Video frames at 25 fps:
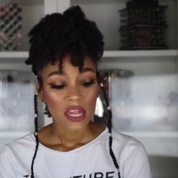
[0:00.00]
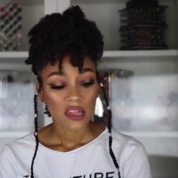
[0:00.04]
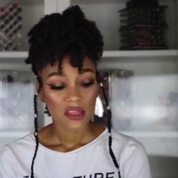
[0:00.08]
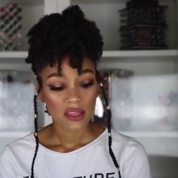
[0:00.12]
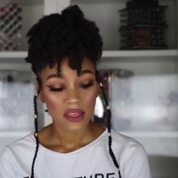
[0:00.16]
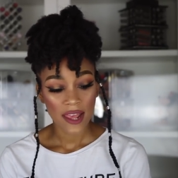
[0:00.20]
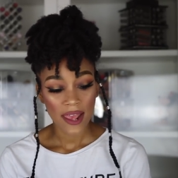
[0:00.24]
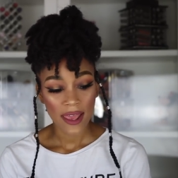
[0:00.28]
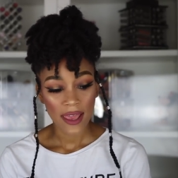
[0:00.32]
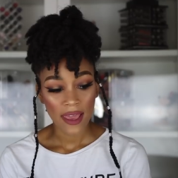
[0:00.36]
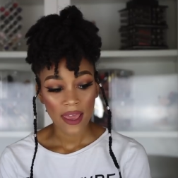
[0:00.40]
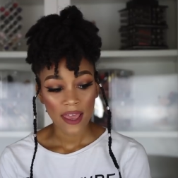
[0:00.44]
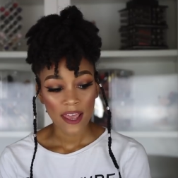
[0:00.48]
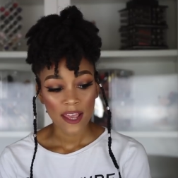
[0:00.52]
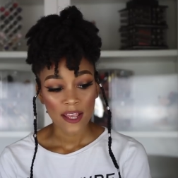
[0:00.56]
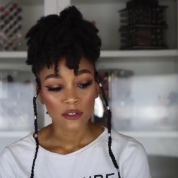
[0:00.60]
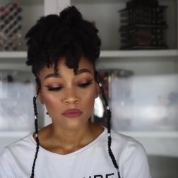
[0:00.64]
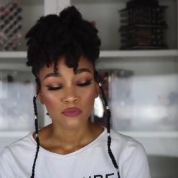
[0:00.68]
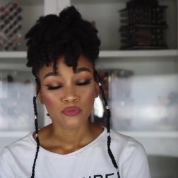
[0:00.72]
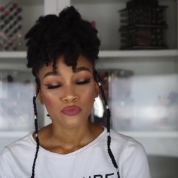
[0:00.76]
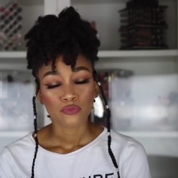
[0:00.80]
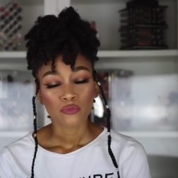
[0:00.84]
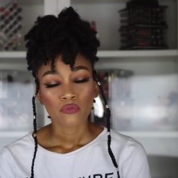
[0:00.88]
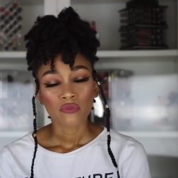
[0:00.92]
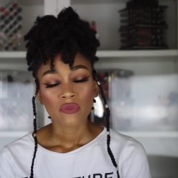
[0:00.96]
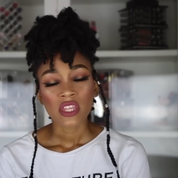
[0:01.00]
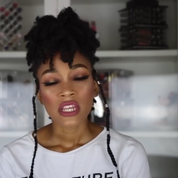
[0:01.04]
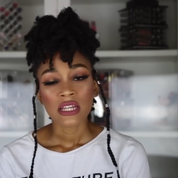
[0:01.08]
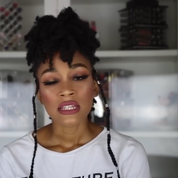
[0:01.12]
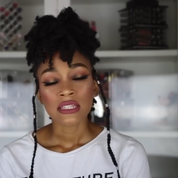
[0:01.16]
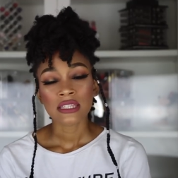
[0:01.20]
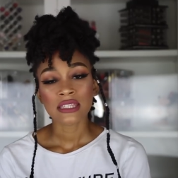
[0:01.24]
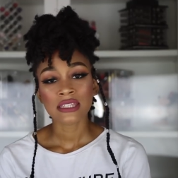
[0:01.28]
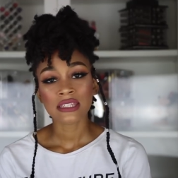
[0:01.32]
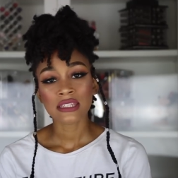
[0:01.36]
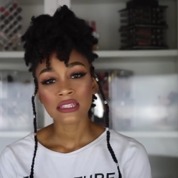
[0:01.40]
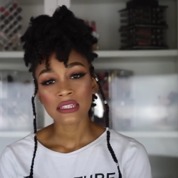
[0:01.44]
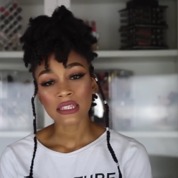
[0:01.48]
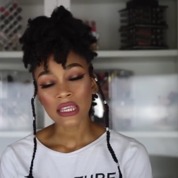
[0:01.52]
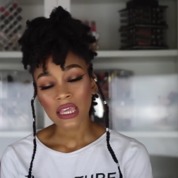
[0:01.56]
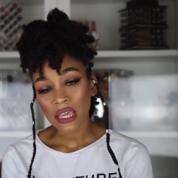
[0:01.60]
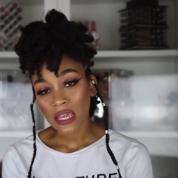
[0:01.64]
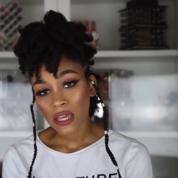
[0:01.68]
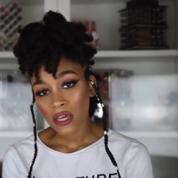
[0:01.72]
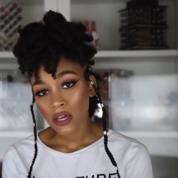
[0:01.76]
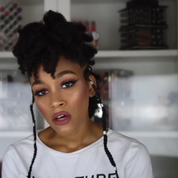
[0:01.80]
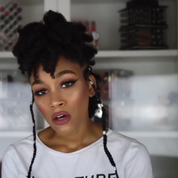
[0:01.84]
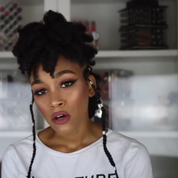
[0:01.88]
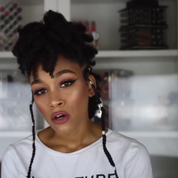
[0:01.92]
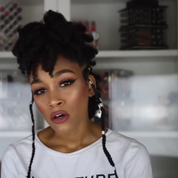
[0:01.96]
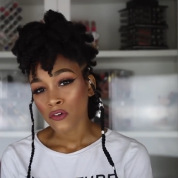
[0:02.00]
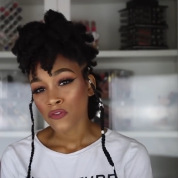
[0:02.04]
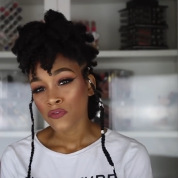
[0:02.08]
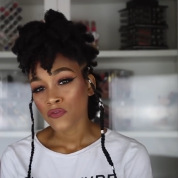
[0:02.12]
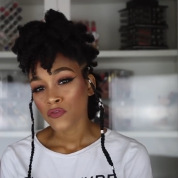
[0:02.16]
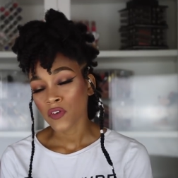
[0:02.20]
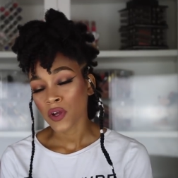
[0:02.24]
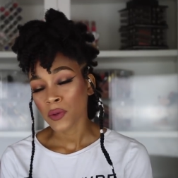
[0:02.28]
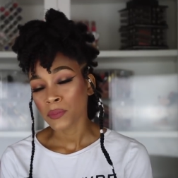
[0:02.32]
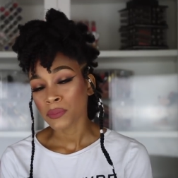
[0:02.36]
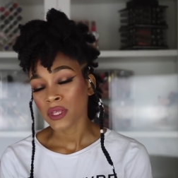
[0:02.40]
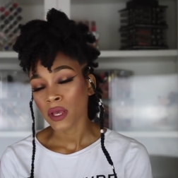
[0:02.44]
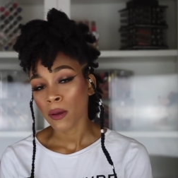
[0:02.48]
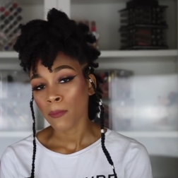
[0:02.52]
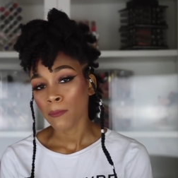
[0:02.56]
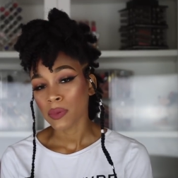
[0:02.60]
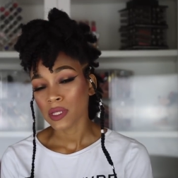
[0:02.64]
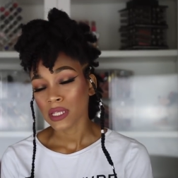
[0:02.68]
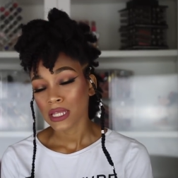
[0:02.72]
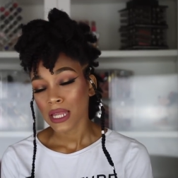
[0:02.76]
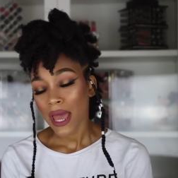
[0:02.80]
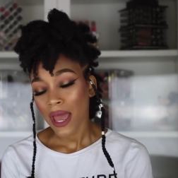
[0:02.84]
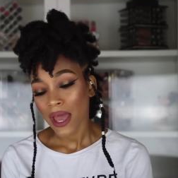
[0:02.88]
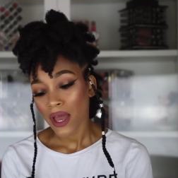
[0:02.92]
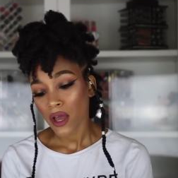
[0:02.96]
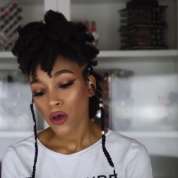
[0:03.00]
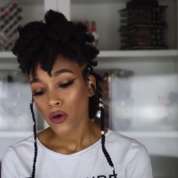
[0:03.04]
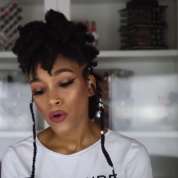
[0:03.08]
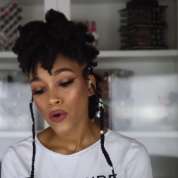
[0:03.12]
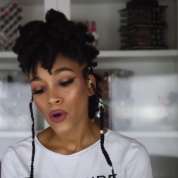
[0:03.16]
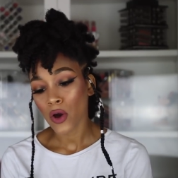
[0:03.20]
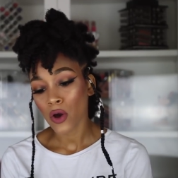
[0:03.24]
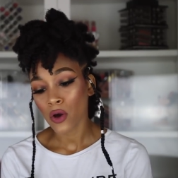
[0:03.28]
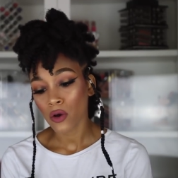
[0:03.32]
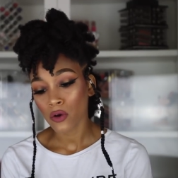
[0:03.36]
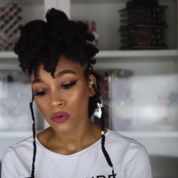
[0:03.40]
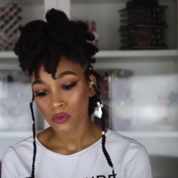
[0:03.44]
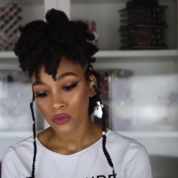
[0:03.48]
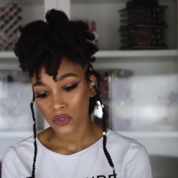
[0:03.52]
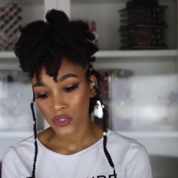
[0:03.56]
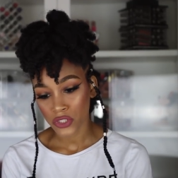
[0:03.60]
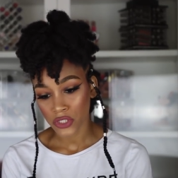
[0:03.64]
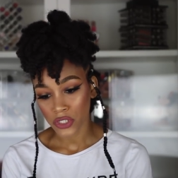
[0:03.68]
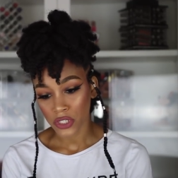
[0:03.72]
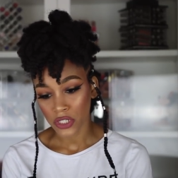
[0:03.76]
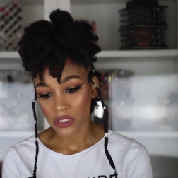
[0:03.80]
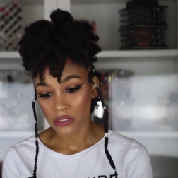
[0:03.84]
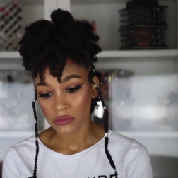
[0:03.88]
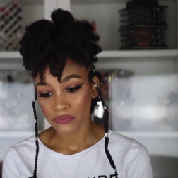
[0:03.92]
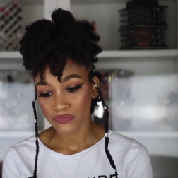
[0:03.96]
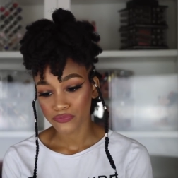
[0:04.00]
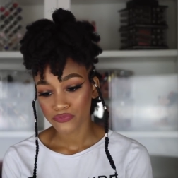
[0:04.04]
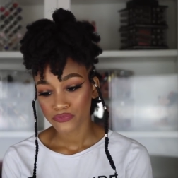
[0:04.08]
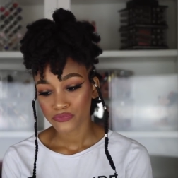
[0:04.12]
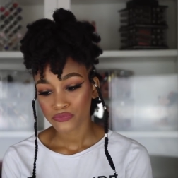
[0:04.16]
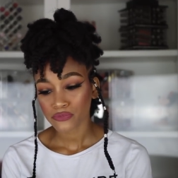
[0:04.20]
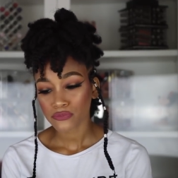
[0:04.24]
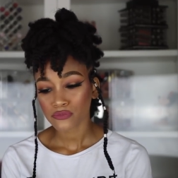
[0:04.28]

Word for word: they steal from the black culture